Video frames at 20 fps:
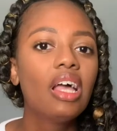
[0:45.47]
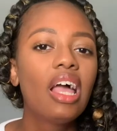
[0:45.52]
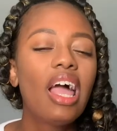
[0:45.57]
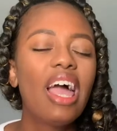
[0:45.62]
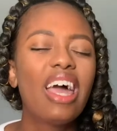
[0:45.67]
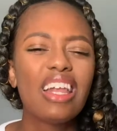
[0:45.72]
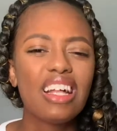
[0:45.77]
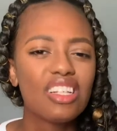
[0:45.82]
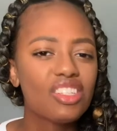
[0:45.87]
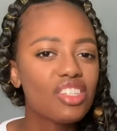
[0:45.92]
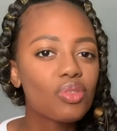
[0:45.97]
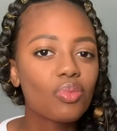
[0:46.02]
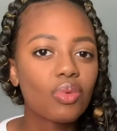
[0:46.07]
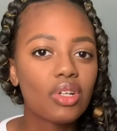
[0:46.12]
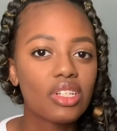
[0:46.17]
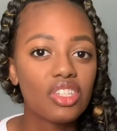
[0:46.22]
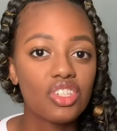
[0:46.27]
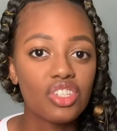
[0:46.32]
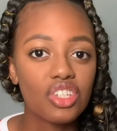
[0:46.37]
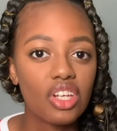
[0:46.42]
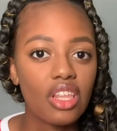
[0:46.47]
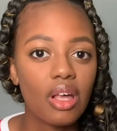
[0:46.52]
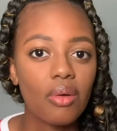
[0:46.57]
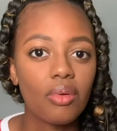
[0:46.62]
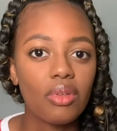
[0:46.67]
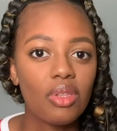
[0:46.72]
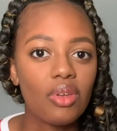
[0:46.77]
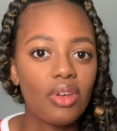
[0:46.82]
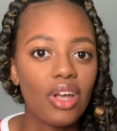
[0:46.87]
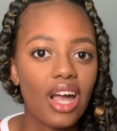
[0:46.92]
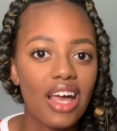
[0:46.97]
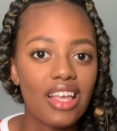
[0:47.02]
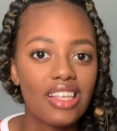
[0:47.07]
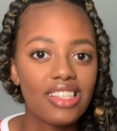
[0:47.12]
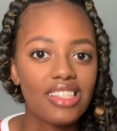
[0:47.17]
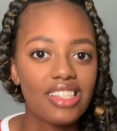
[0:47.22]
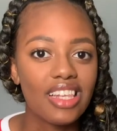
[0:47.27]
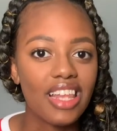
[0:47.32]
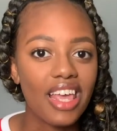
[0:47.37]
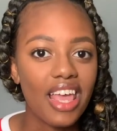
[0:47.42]
And I just wanted to share that with you guys
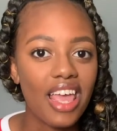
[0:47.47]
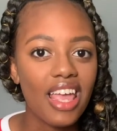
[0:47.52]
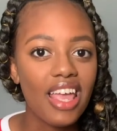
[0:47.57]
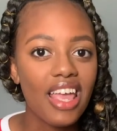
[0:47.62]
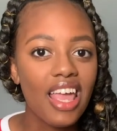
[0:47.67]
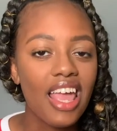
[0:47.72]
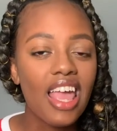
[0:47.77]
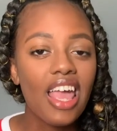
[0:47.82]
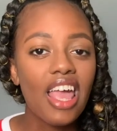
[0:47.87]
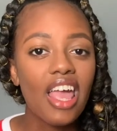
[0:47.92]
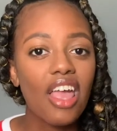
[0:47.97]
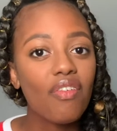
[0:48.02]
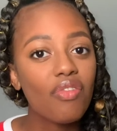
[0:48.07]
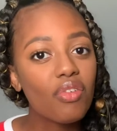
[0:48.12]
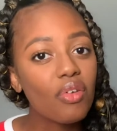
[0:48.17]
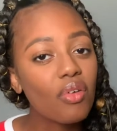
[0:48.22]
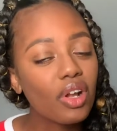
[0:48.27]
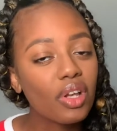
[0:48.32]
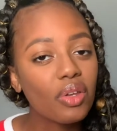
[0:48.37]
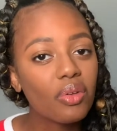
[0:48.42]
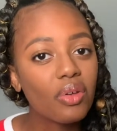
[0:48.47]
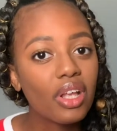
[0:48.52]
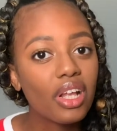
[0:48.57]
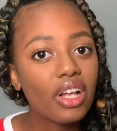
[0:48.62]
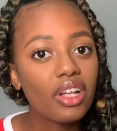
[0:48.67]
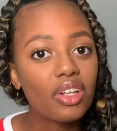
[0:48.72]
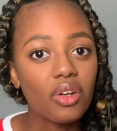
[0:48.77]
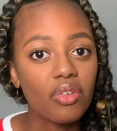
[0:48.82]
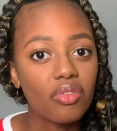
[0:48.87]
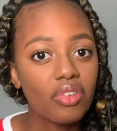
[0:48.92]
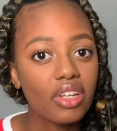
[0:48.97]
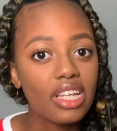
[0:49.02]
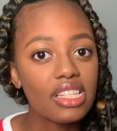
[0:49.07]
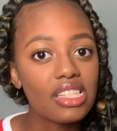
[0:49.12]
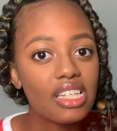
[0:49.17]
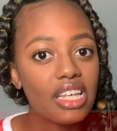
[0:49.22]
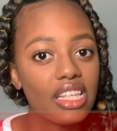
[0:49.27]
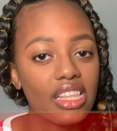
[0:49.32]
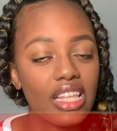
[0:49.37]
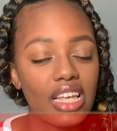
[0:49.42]
today. If you are new here, don't forget to
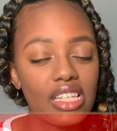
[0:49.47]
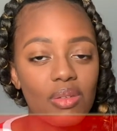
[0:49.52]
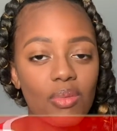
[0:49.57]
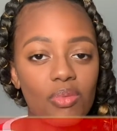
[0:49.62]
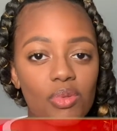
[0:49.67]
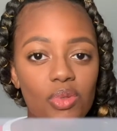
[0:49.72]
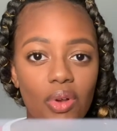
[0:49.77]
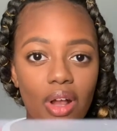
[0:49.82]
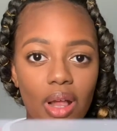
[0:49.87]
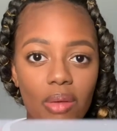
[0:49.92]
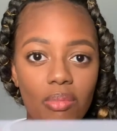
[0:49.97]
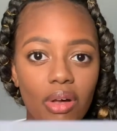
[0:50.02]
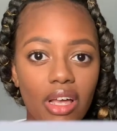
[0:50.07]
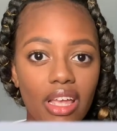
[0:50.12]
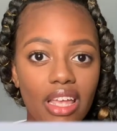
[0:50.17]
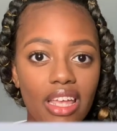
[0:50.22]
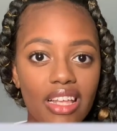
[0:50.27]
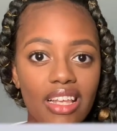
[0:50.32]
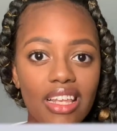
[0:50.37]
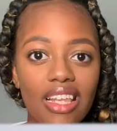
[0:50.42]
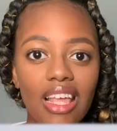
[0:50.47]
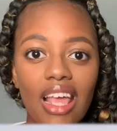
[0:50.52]
hit that subscribe button.